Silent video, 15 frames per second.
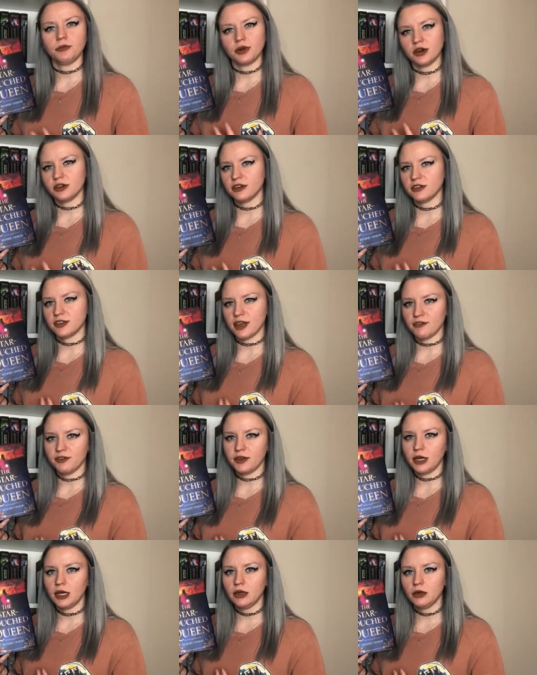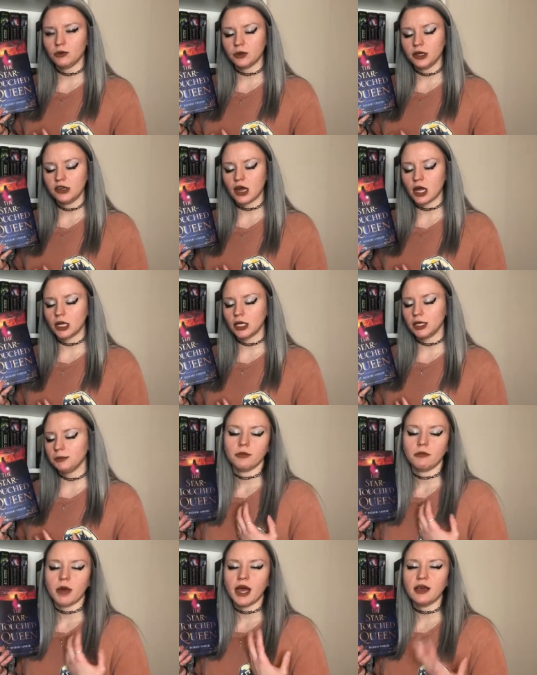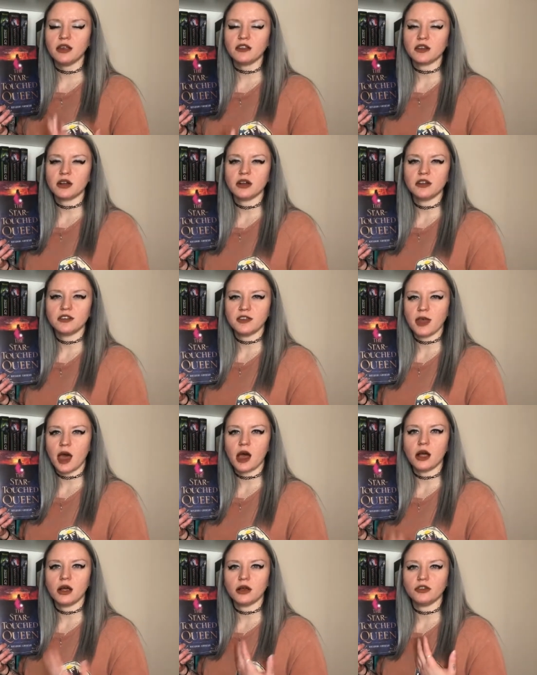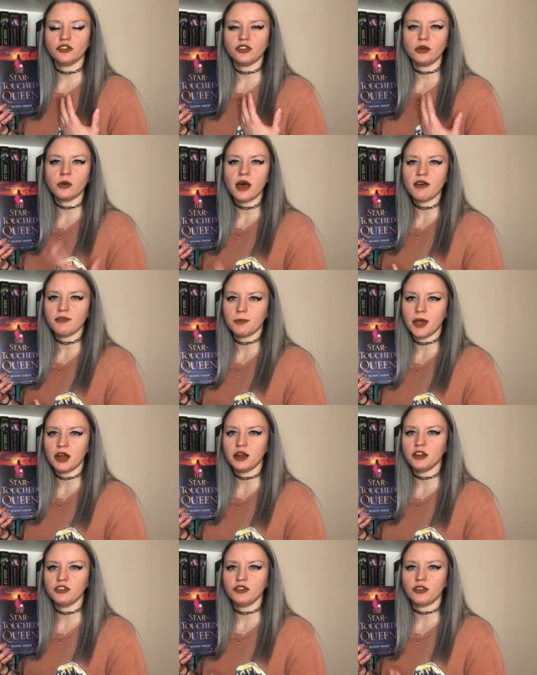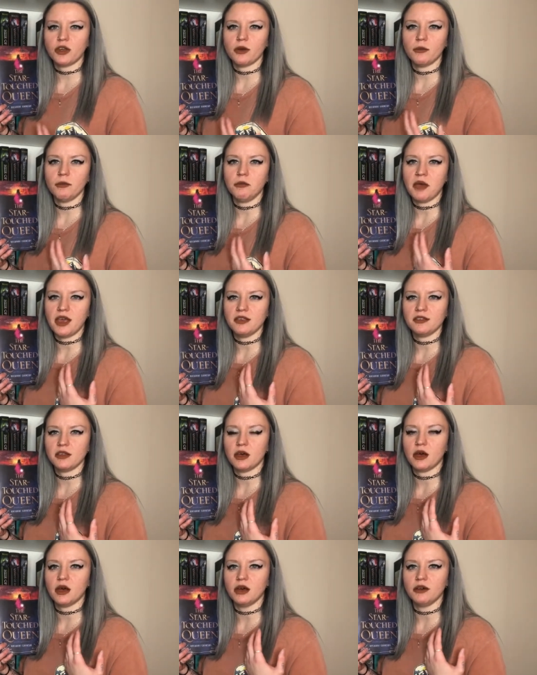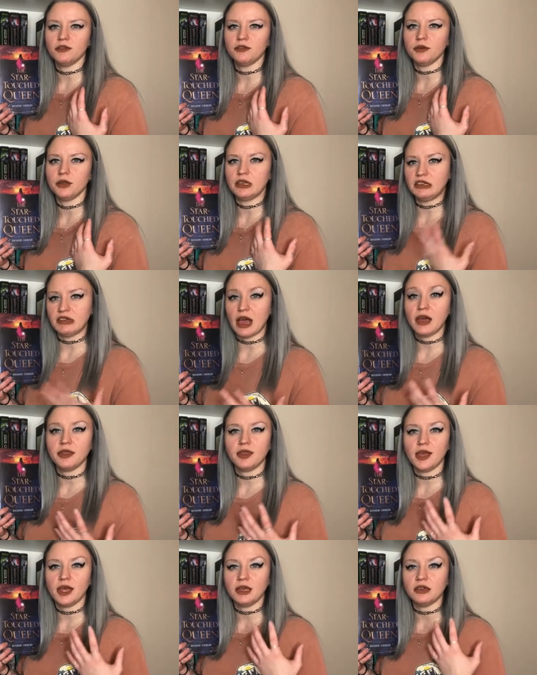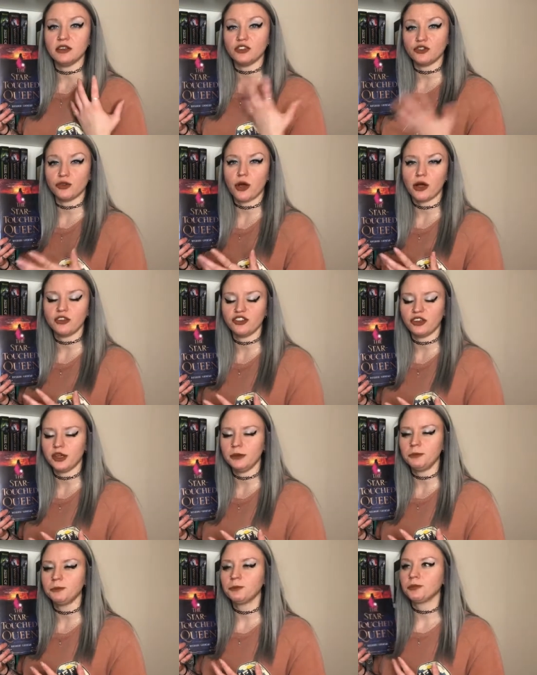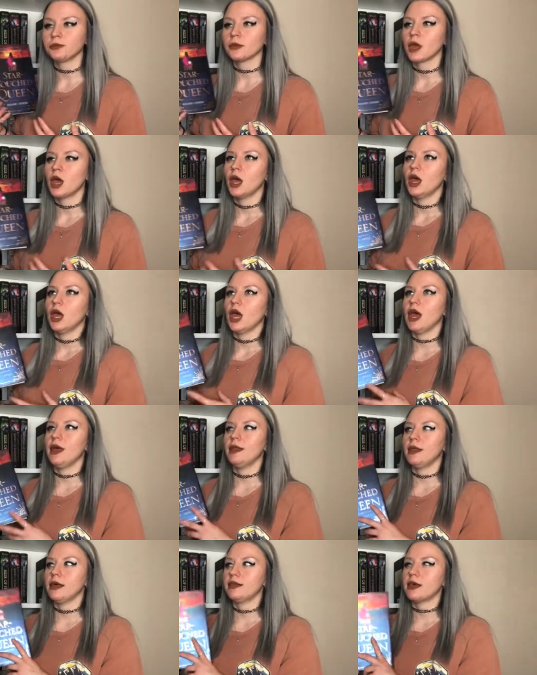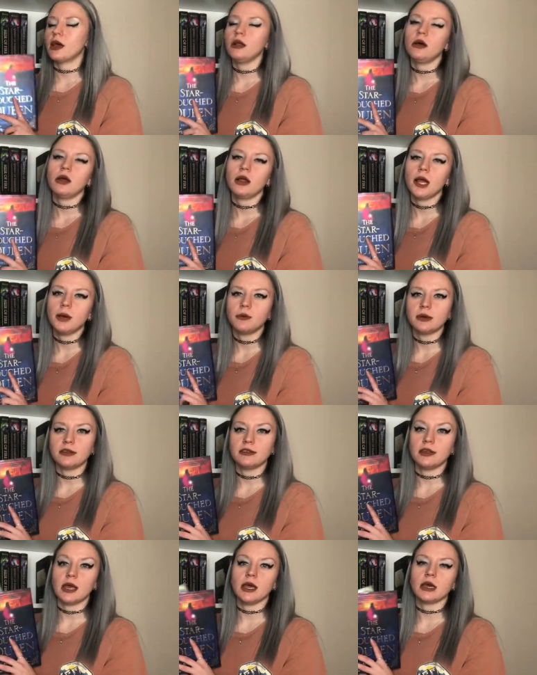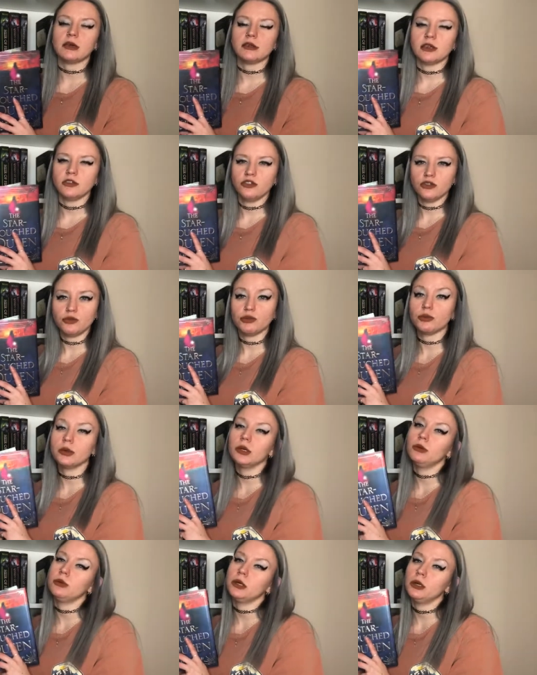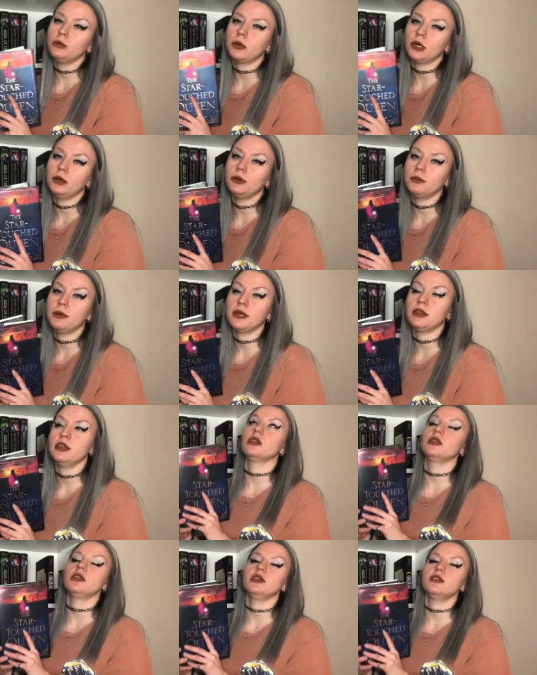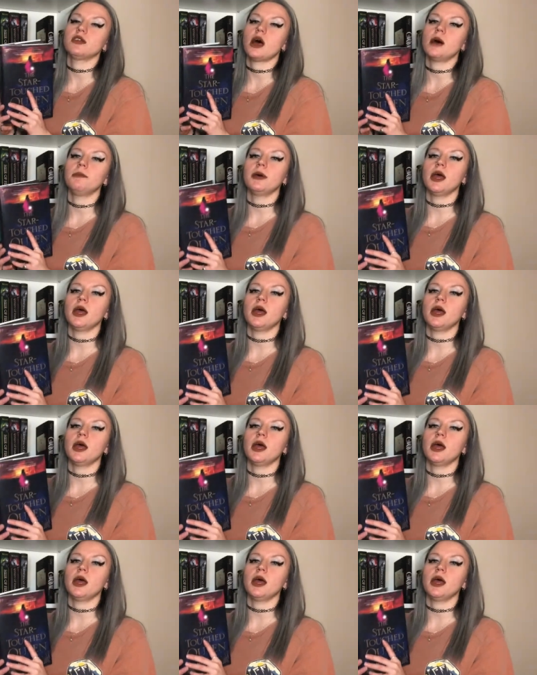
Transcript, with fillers: Persephone retelling. Maya's curse that she will have marriage based of death and destruction. And that's kind of all I want to say because I just really, really want you to pick these up.